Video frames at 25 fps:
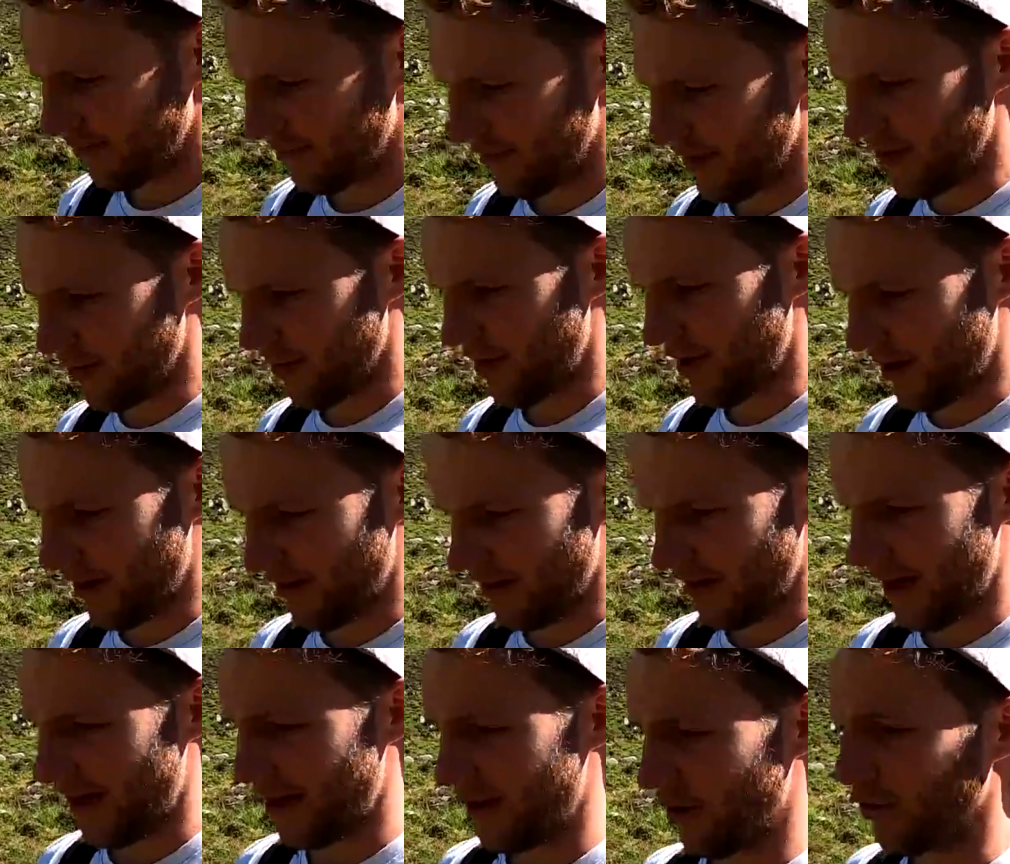be aware
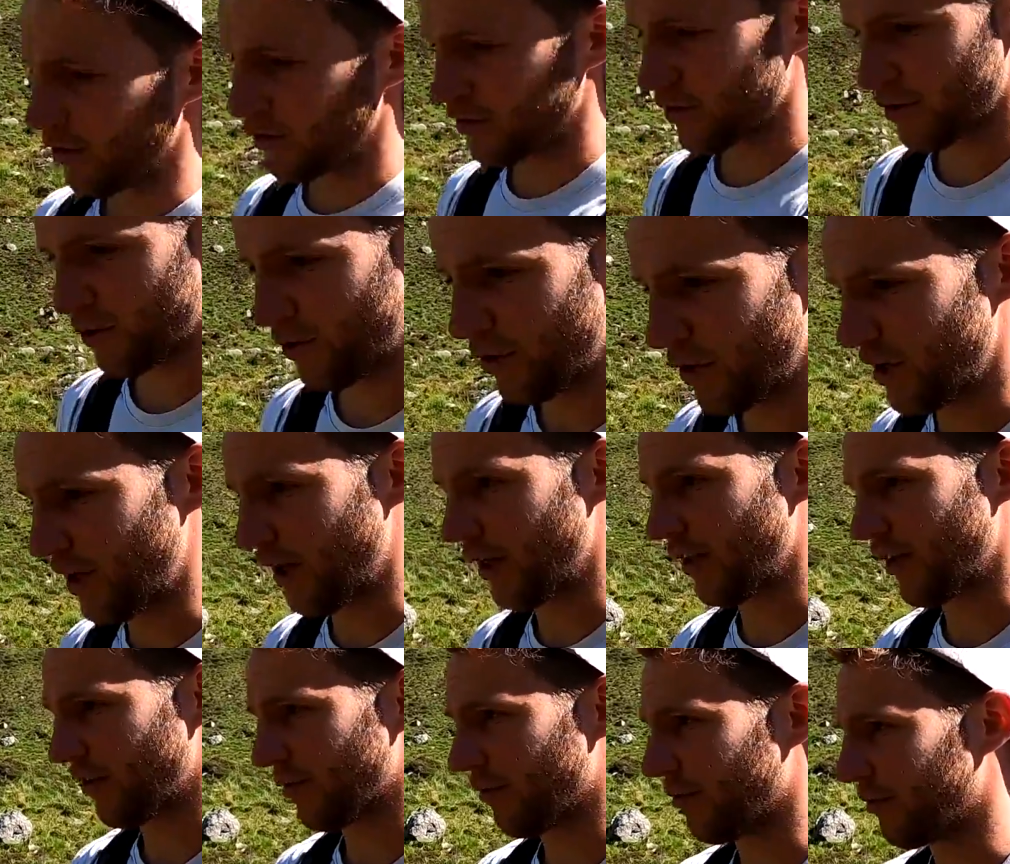of that. And also
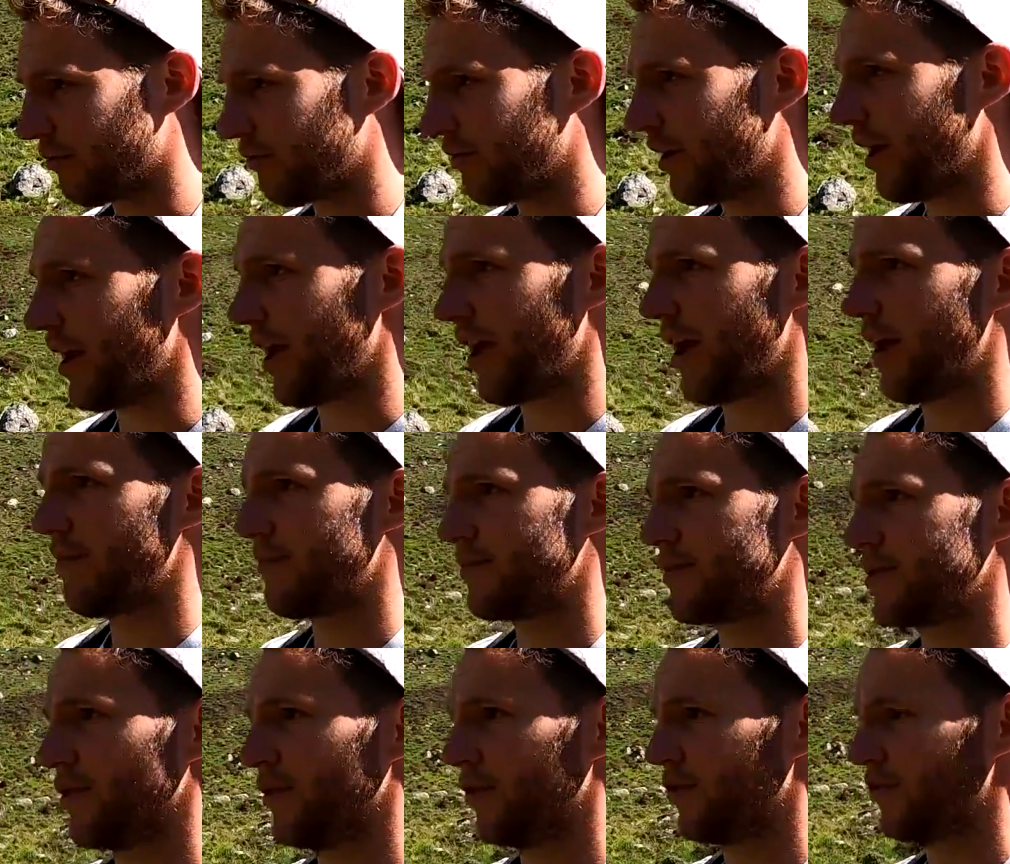another
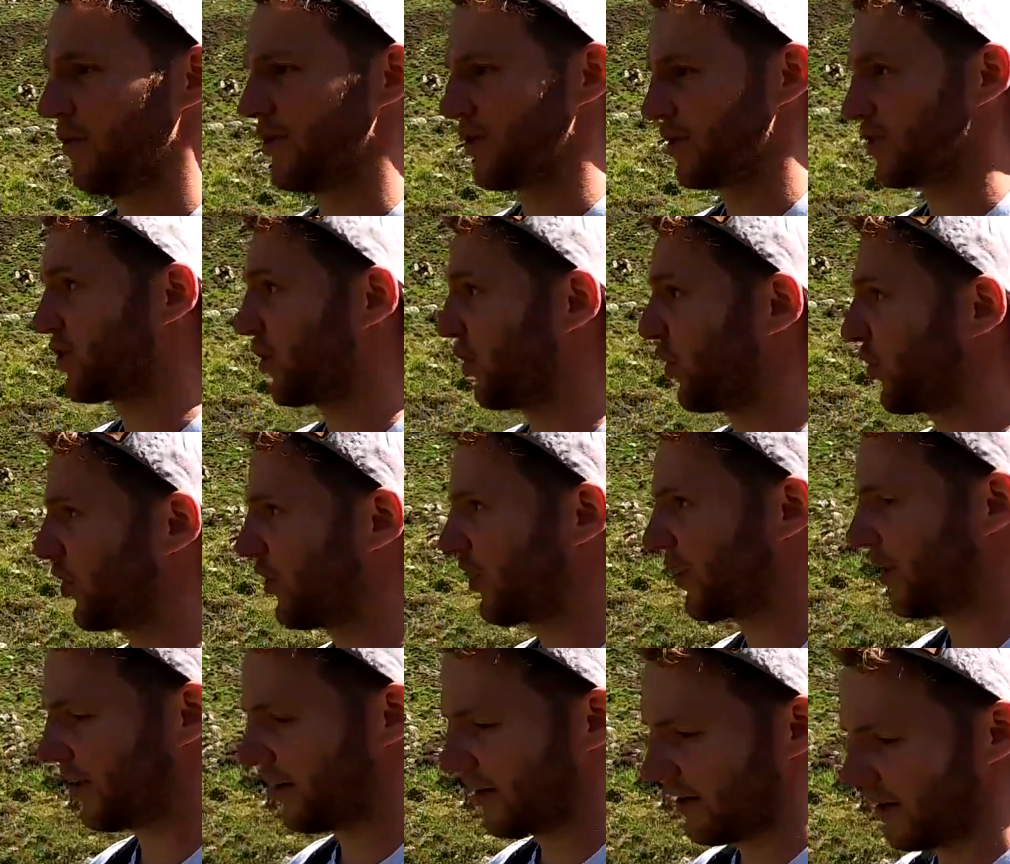episode was
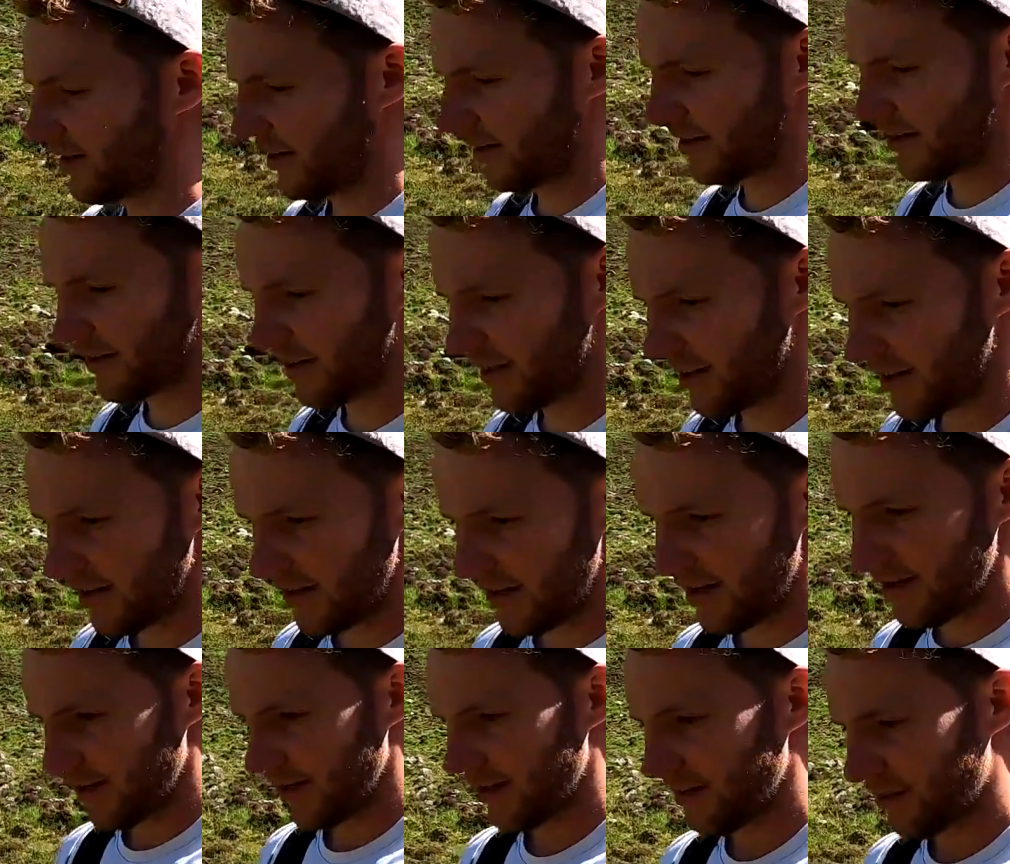Torridon.
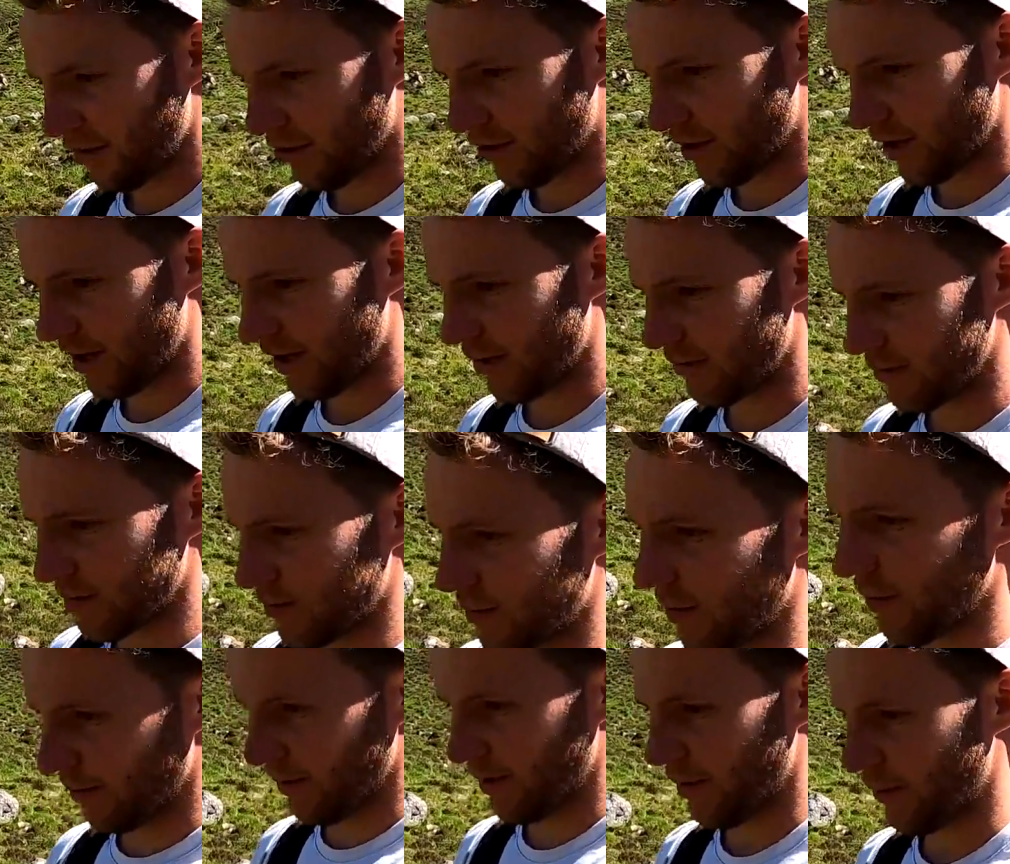Torridon was
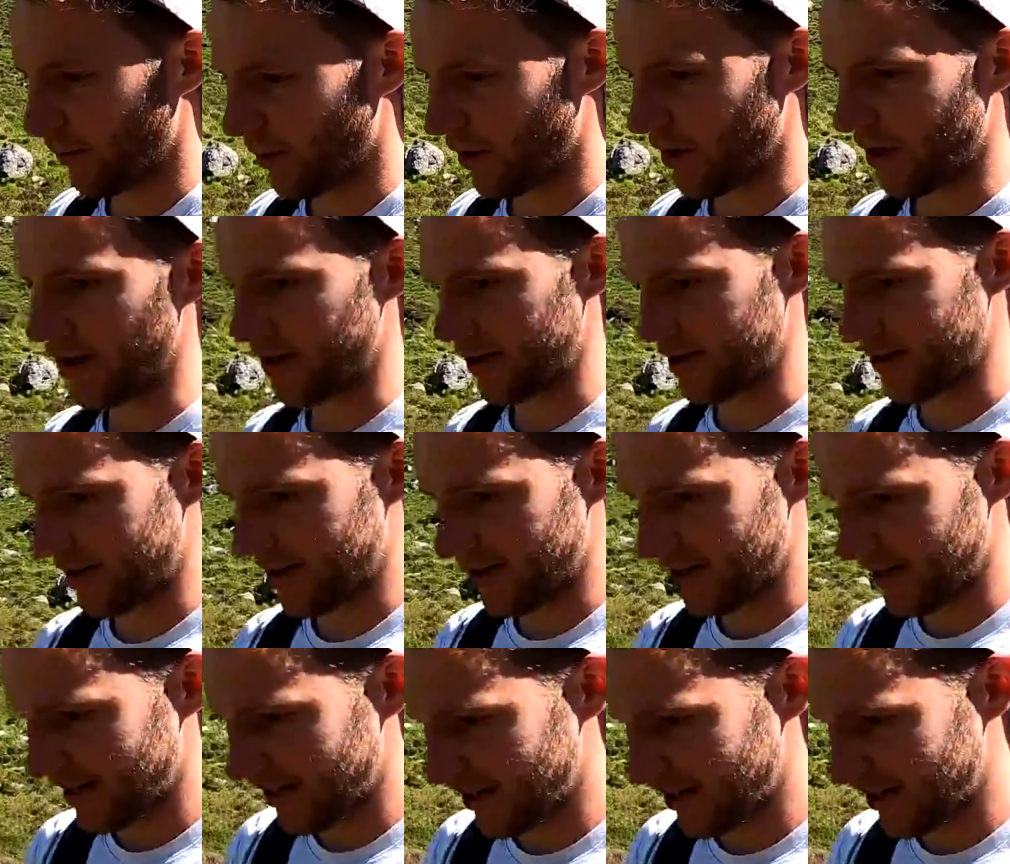probably the worst,